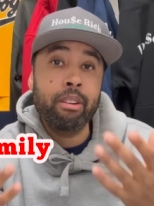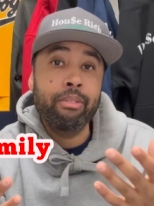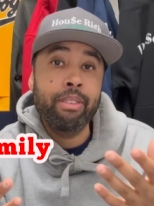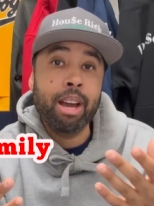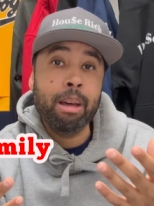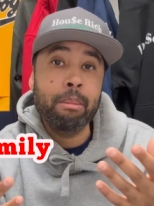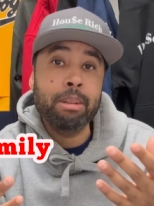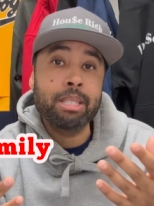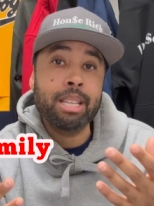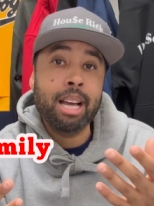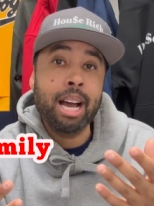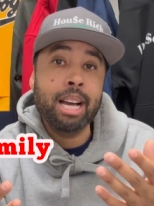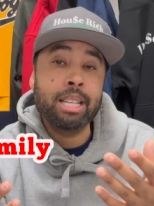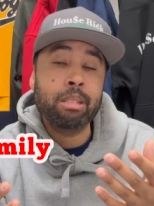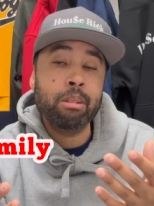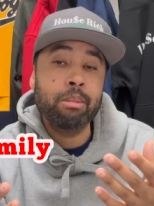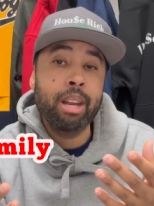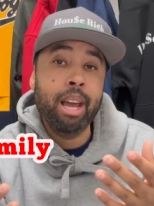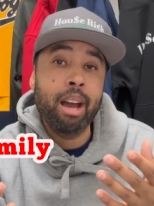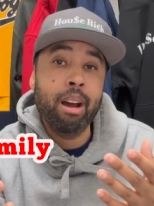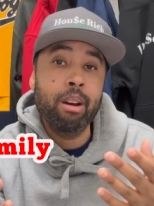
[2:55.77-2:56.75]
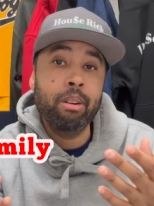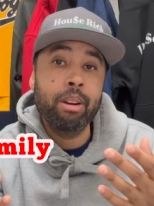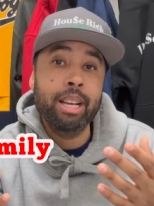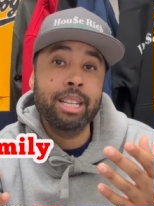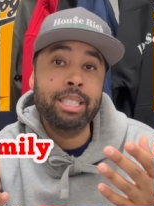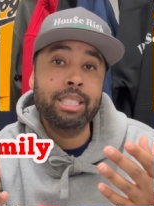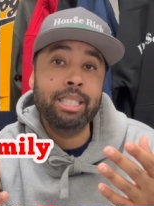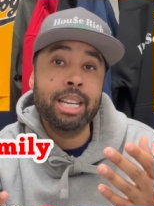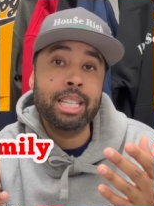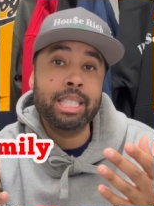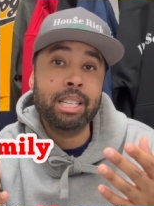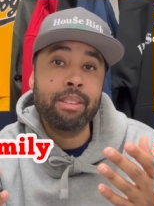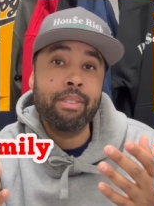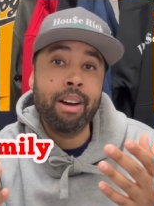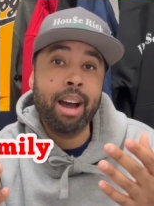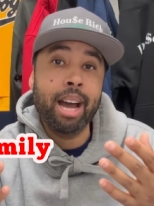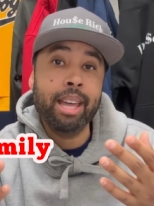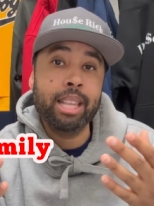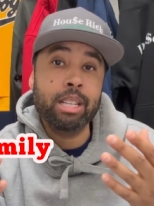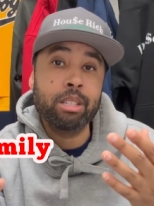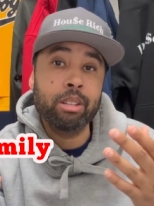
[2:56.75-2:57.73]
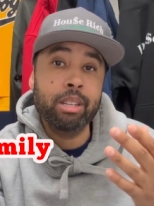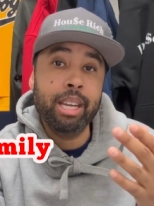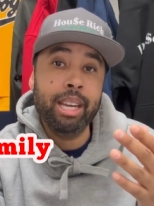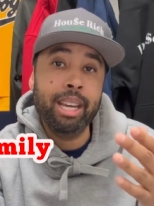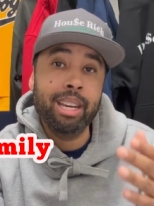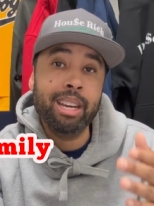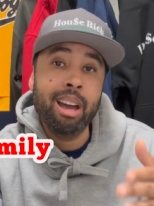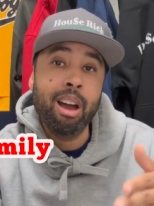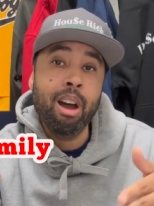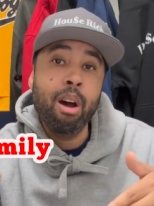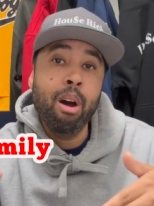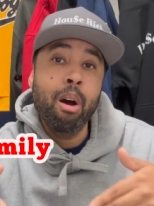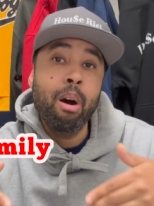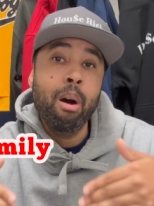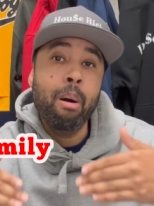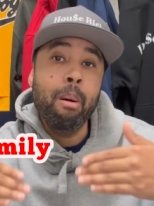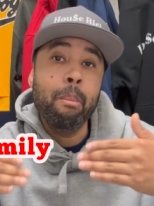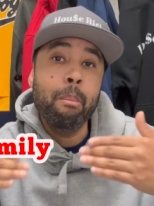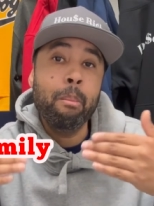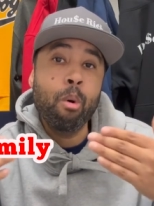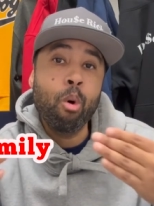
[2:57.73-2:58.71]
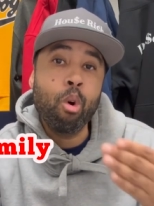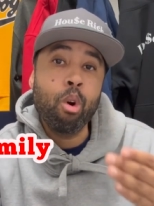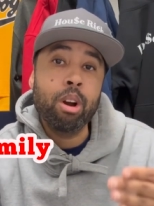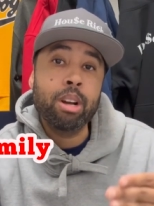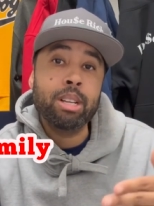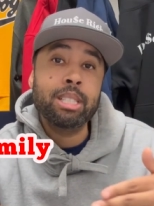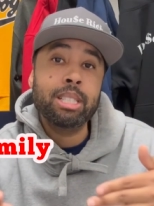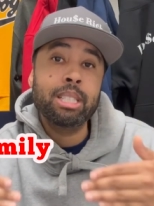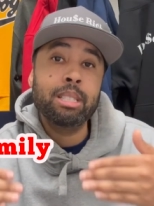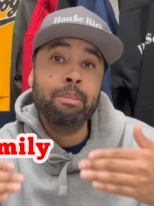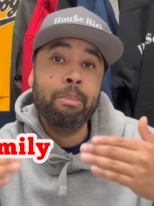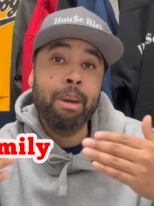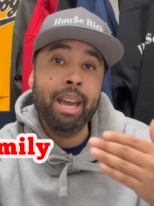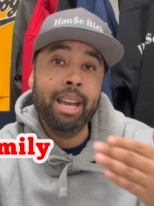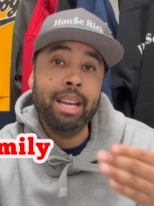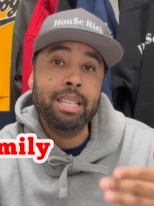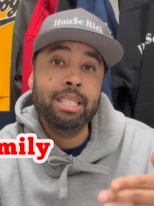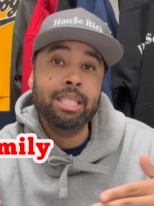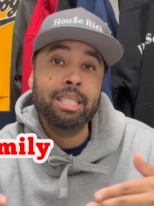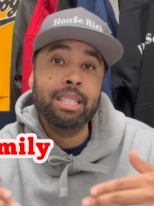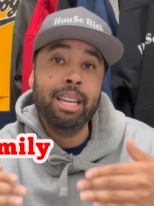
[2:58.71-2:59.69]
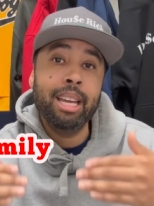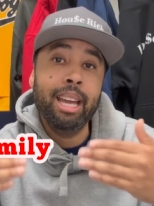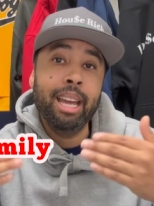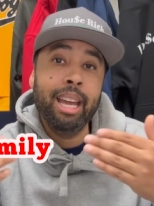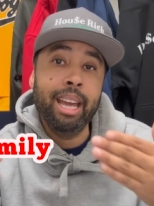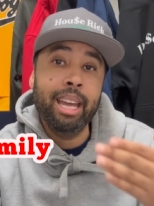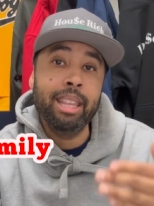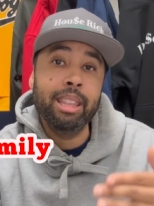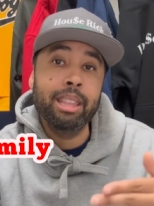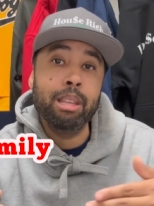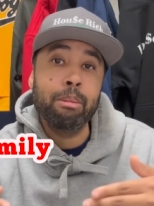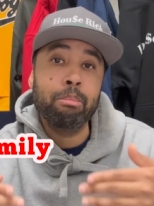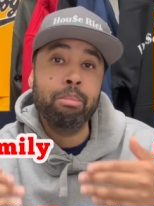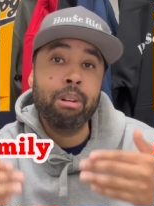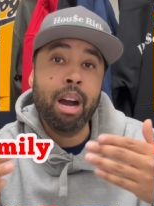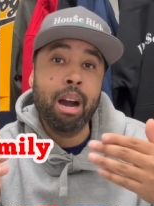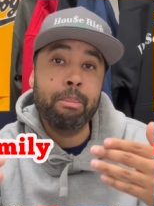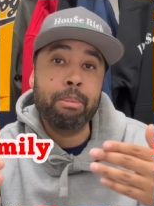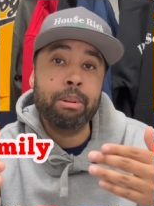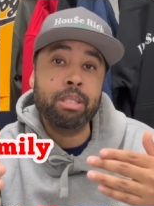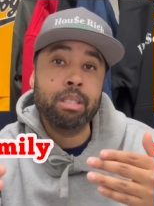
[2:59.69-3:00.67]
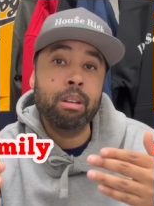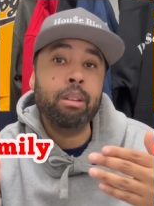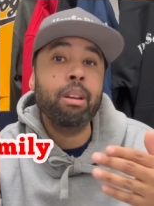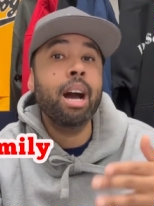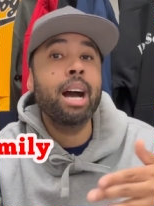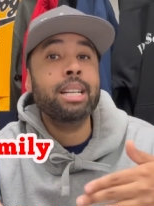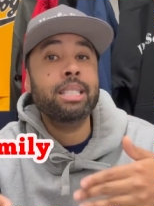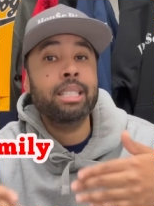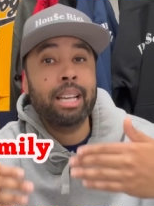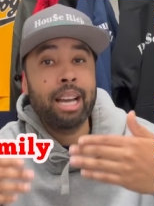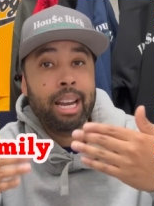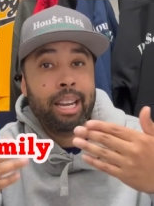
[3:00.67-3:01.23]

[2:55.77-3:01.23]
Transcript: family size. So now it's justified that you need more space in the property. So you actually got